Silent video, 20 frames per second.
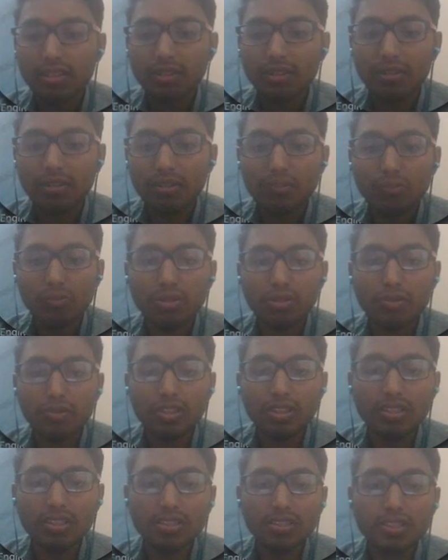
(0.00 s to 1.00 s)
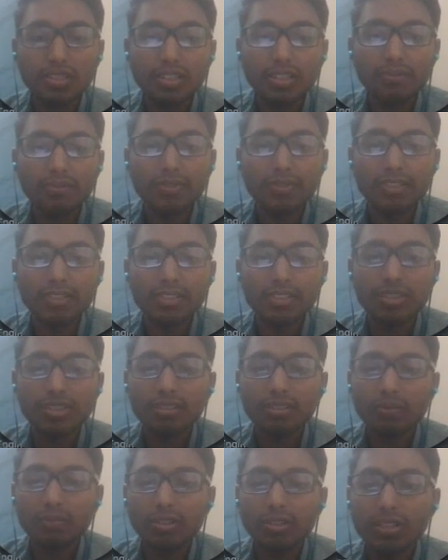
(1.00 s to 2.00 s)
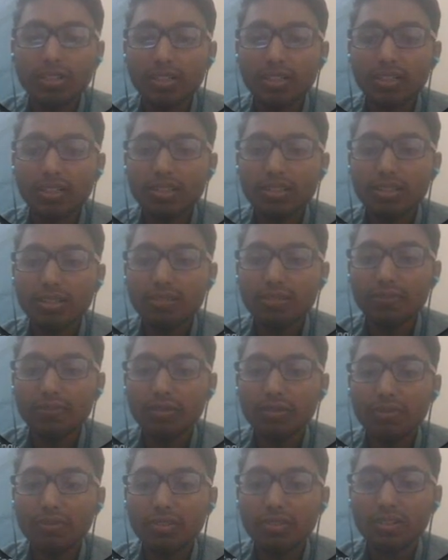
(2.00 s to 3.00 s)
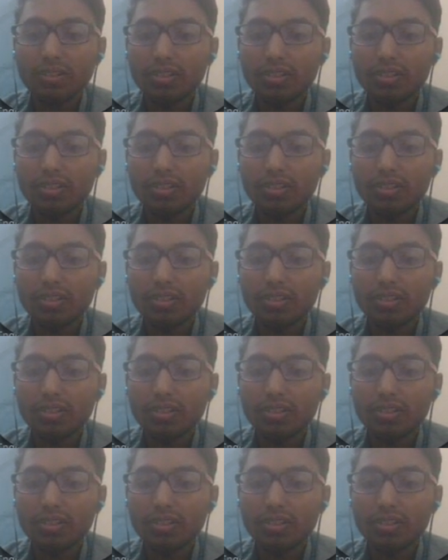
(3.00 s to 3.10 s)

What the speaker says: Moving with these 10 features, then the data set will